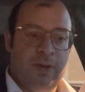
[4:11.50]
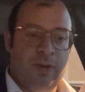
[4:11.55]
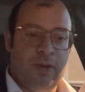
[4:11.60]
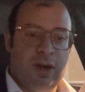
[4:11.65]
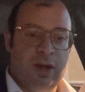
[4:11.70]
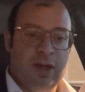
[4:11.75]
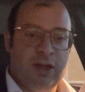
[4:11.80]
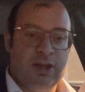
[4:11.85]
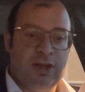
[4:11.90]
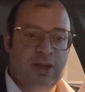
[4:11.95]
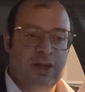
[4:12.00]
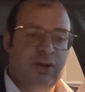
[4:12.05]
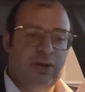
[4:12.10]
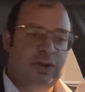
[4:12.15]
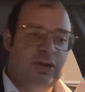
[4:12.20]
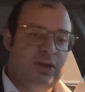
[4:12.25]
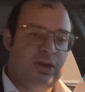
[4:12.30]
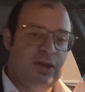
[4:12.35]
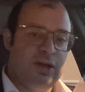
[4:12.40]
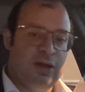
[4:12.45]

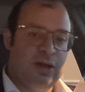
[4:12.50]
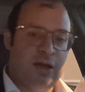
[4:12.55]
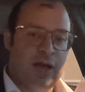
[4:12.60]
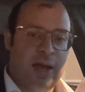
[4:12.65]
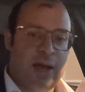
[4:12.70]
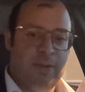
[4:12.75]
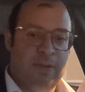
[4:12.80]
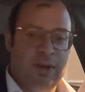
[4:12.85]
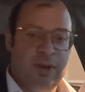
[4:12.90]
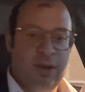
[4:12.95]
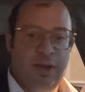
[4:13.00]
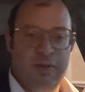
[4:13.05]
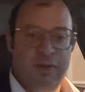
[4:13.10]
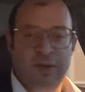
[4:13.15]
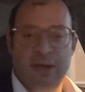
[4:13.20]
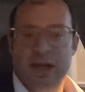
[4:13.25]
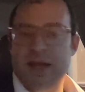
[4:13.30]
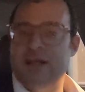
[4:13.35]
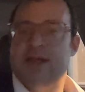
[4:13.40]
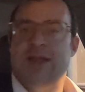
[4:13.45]
concerned. I believe,
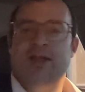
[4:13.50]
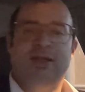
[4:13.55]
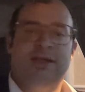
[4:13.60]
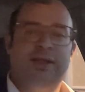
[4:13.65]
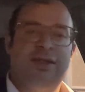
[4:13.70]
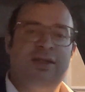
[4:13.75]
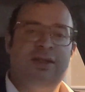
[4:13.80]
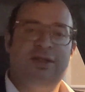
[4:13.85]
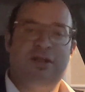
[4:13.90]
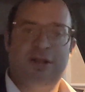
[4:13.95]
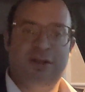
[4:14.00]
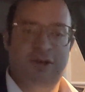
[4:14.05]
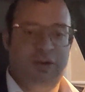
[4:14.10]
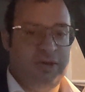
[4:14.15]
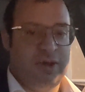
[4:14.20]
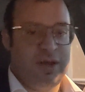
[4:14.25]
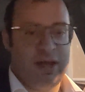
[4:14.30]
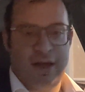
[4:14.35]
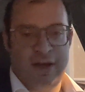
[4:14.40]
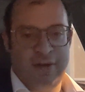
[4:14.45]
again, this is just
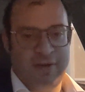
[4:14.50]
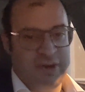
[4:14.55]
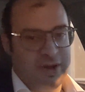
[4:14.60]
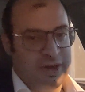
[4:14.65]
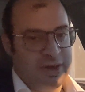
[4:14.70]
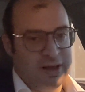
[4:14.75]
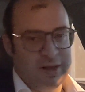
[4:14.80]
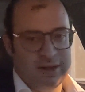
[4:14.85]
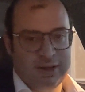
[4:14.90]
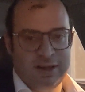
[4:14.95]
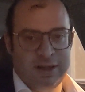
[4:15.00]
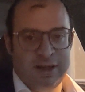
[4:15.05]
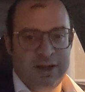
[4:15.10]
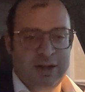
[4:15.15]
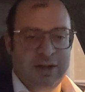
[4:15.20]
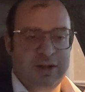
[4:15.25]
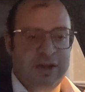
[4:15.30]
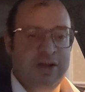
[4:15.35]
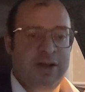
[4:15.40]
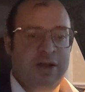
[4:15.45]
off the cuff, nothing's
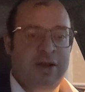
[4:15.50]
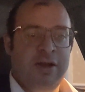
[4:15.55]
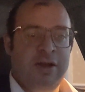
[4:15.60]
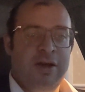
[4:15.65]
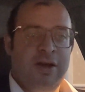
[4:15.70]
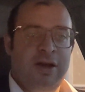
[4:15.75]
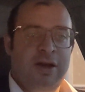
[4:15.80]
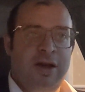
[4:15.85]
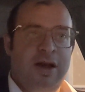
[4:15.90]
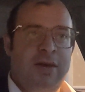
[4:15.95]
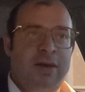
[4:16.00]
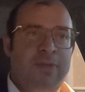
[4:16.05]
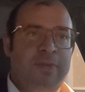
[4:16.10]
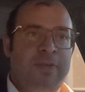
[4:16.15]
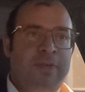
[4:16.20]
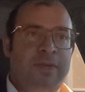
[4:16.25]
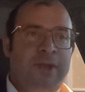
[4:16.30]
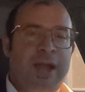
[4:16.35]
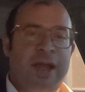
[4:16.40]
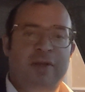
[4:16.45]
legal
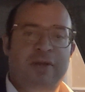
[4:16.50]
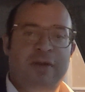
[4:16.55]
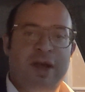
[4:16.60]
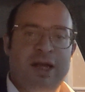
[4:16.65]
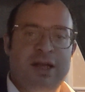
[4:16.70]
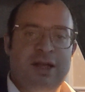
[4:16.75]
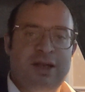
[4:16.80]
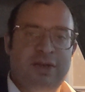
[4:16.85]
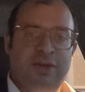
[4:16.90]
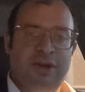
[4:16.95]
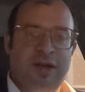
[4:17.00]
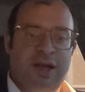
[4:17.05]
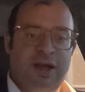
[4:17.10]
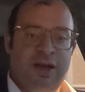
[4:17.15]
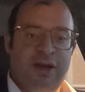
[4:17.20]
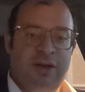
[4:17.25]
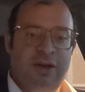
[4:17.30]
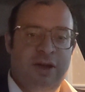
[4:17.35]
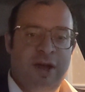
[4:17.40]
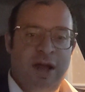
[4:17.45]
advice over
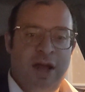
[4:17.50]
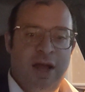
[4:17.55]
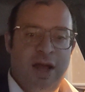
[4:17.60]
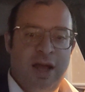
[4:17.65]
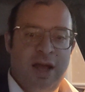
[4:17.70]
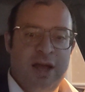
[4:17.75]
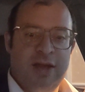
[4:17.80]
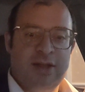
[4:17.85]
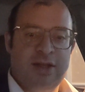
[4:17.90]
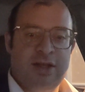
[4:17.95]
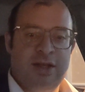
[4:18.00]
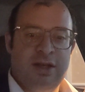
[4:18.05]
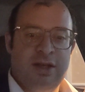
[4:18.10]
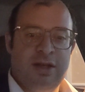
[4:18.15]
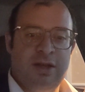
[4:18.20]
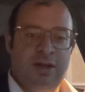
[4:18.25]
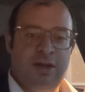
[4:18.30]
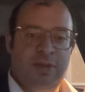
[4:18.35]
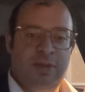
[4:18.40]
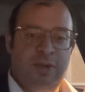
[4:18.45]
here. It's
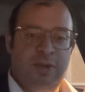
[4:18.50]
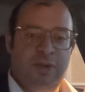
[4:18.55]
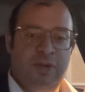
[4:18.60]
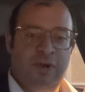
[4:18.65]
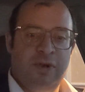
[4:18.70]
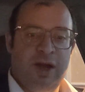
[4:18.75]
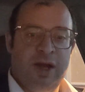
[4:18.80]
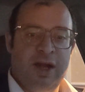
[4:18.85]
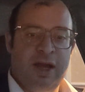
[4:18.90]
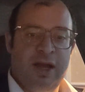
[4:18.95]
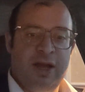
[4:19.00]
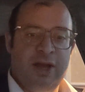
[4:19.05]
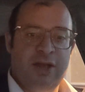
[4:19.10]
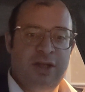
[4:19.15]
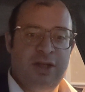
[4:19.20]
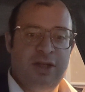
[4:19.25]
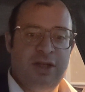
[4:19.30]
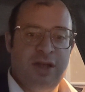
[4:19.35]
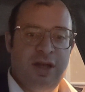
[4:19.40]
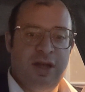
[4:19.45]
to provide
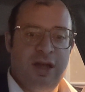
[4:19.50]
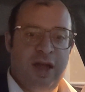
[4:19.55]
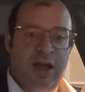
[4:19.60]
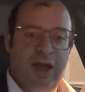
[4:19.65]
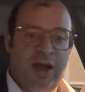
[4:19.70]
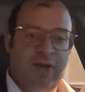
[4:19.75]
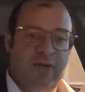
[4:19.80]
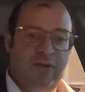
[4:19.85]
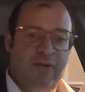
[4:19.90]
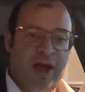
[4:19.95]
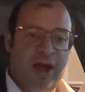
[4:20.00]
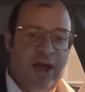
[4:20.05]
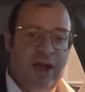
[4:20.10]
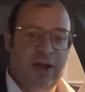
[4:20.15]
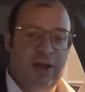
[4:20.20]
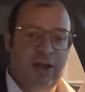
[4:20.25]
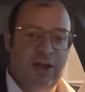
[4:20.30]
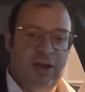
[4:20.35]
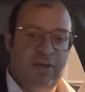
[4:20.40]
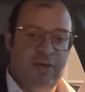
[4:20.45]
each a
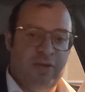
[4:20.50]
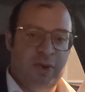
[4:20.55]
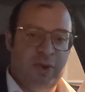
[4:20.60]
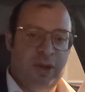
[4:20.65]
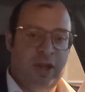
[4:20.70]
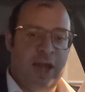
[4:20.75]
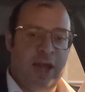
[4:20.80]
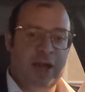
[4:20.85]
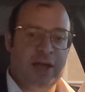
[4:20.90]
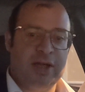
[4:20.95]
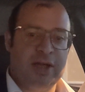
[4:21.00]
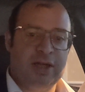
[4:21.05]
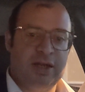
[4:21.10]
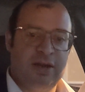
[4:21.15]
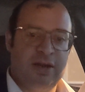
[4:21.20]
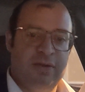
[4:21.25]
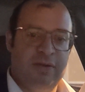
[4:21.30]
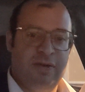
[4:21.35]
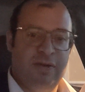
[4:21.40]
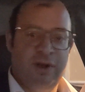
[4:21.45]
veil of protection
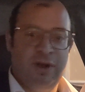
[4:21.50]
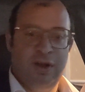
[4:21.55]
if